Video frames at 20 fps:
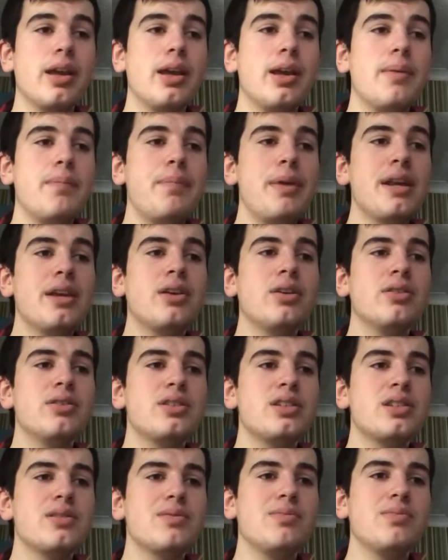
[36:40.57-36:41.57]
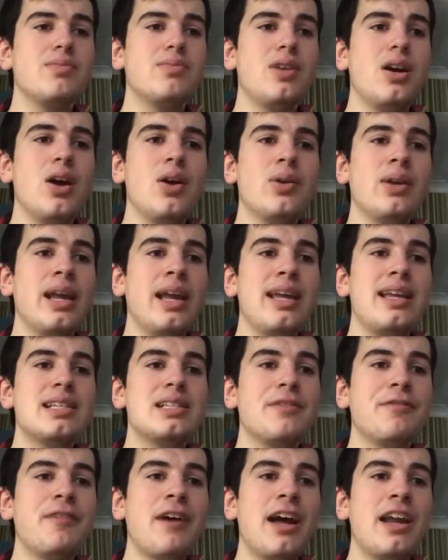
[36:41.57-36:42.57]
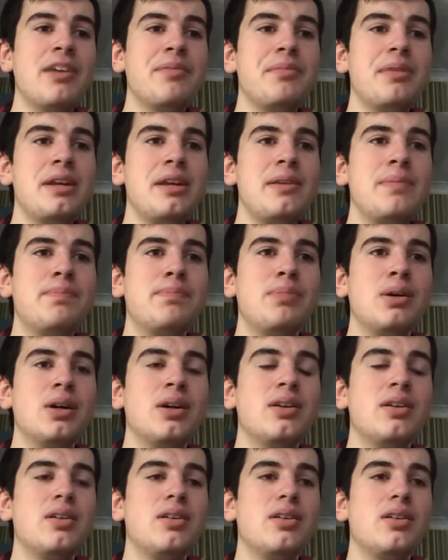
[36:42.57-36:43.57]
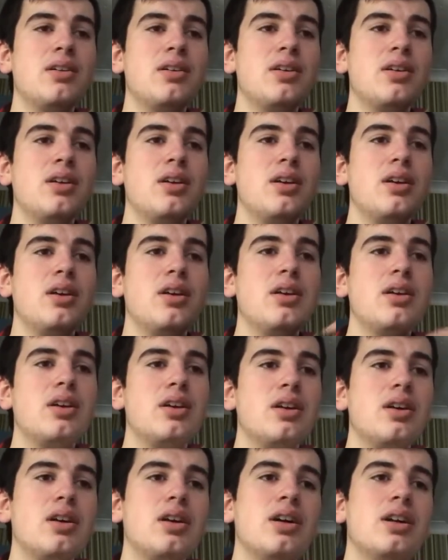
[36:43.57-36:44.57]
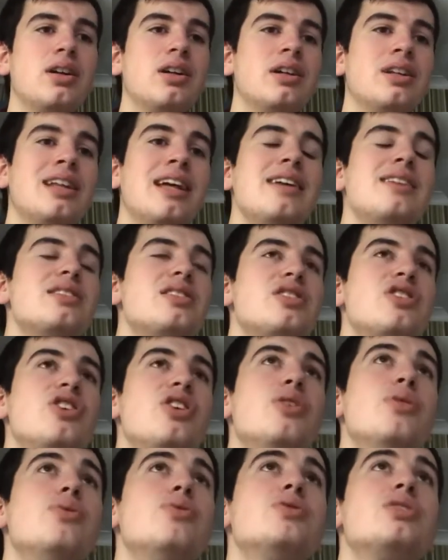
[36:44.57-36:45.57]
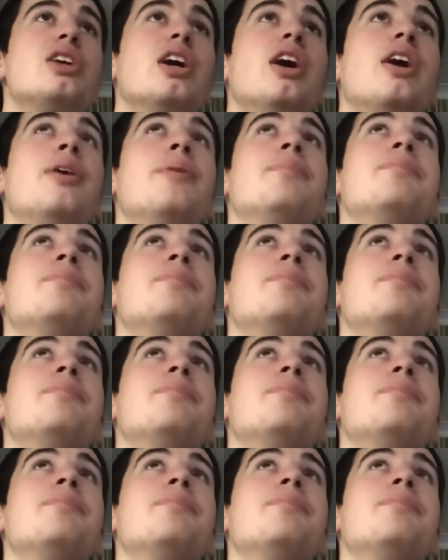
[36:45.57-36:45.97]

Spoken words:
Because, okay, he's a fan of me, but let's use I